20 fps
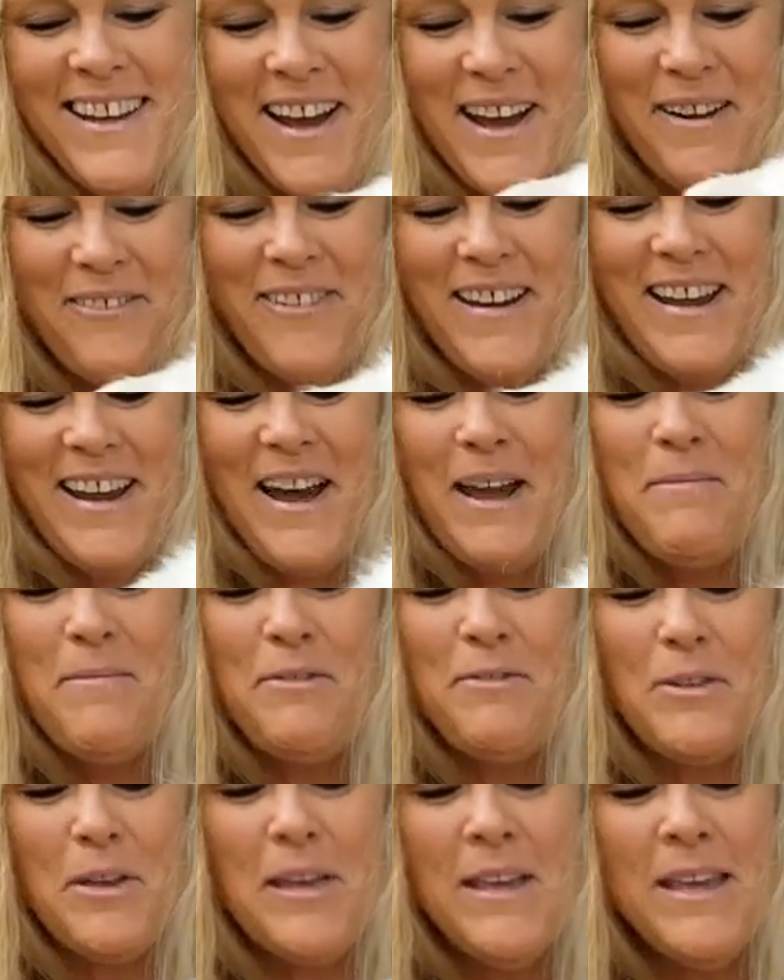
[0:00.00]
No, wait. I
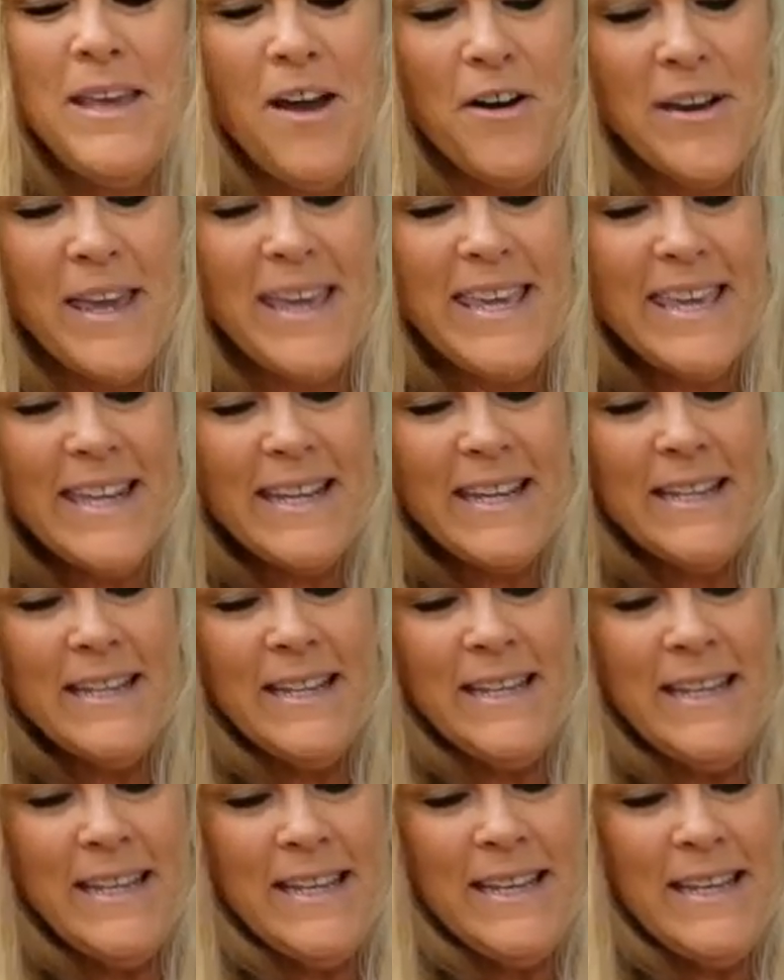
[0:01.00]
moved it. Okay, get it.
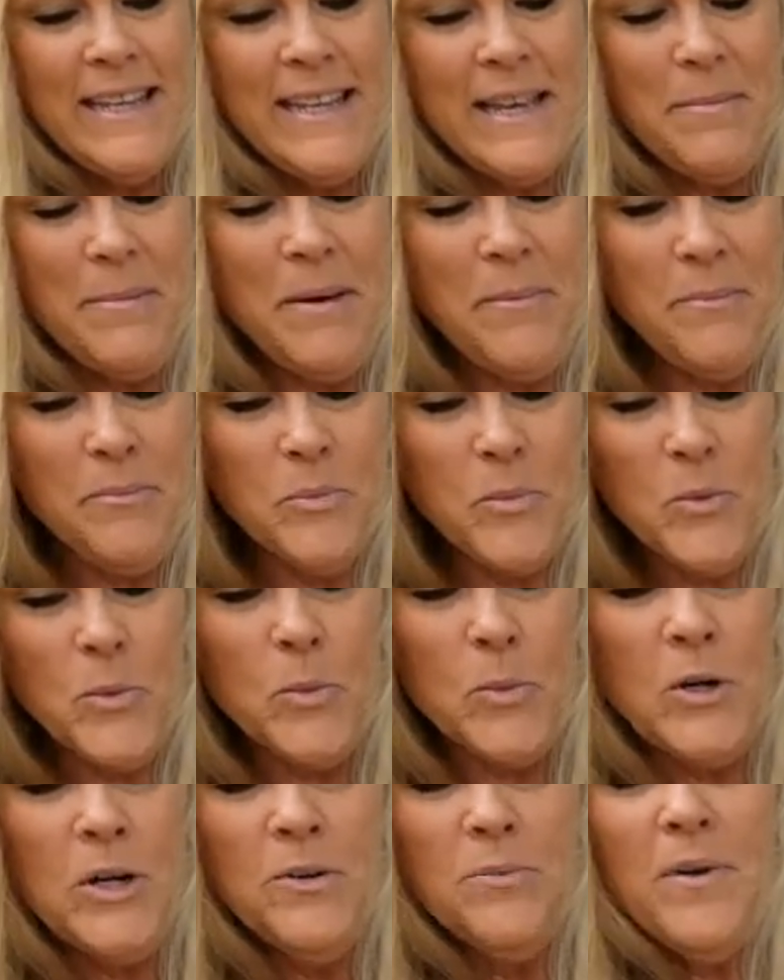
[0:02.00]
Come on.
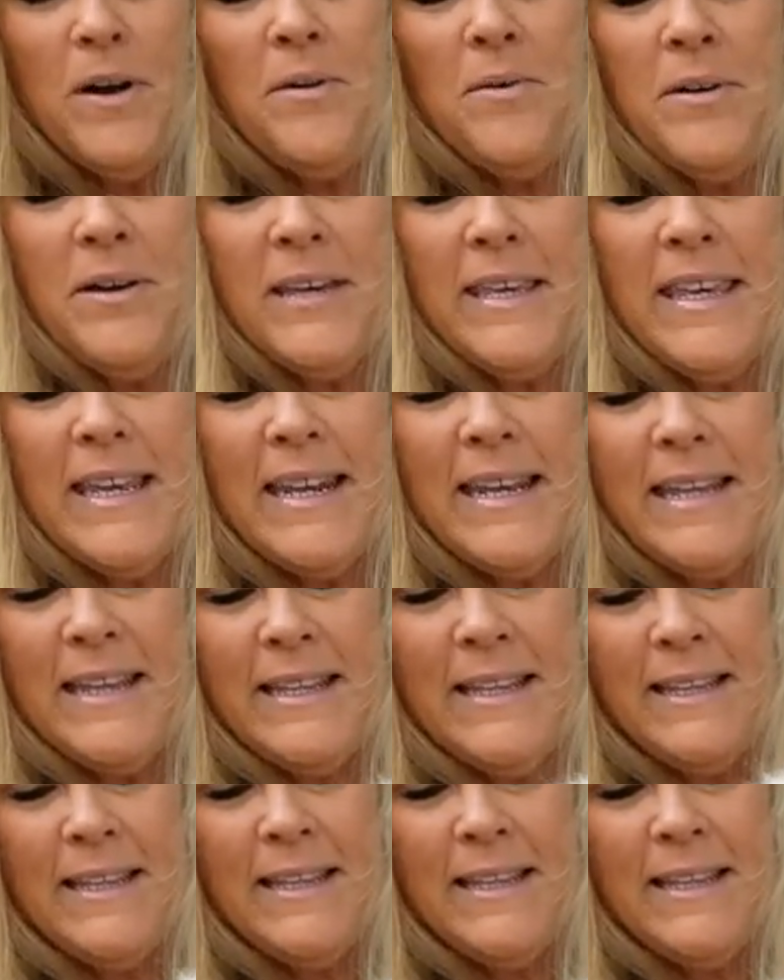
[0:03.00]
Bro, get it.